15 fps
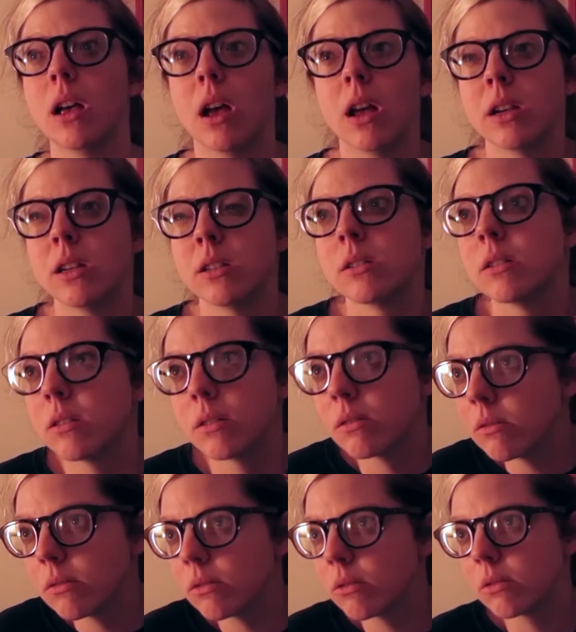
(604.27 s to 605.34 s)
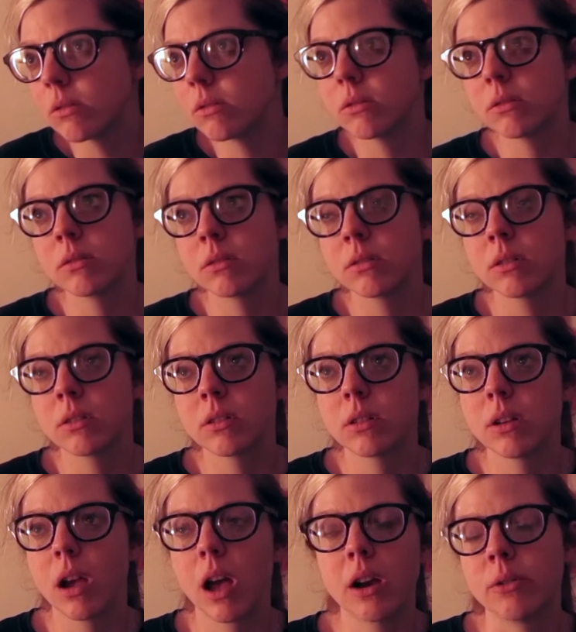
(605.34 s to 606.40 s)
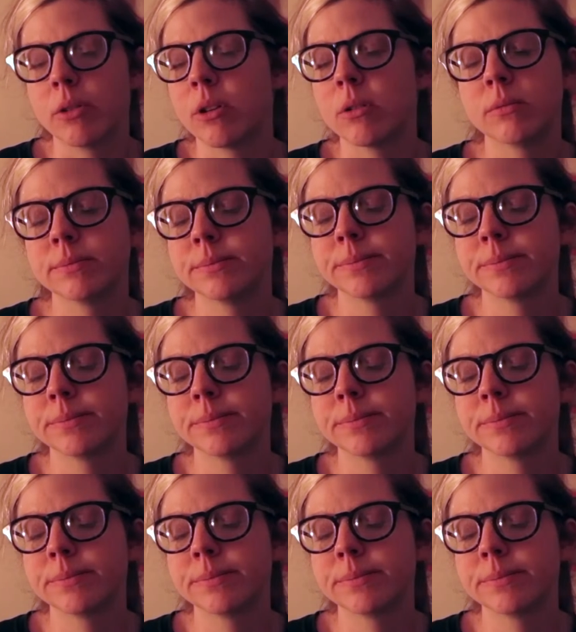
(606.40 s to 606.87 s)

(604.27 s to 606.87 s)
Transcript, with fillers: I didn't, I don't know.